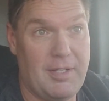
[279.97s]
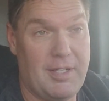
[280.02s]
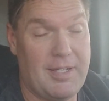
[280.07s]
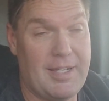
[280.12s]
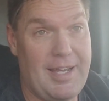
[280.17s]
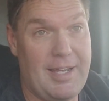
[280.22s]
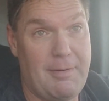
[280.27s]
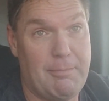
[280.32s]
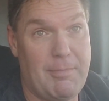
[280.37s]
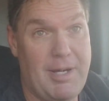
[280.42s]

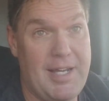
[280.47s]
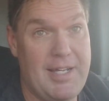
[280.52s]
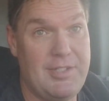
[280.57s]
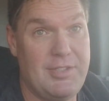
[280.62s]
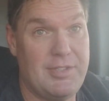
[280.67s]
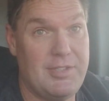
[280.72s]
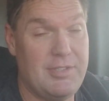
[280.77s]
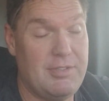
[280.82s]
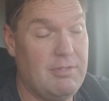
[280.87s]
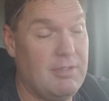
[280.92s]
kind of
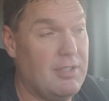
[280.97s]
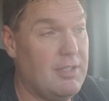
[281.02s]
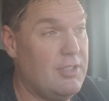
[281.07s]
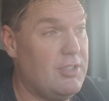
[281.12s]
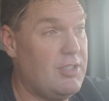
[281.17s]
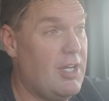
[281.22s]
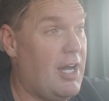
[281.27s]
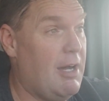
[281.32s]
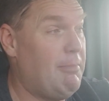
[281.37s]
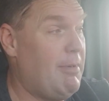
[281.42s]
the
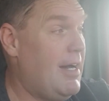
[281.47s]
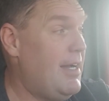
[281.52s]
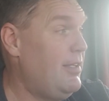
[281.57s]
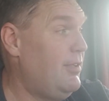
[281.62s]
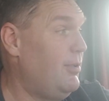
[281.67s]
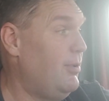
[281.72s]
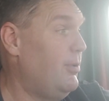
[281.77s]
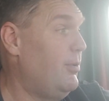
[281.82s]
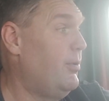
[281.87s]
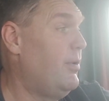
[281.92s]
job I
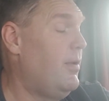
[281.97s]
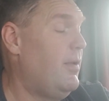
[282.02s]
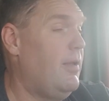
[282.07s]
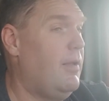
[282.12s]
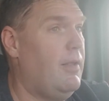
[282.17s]
do.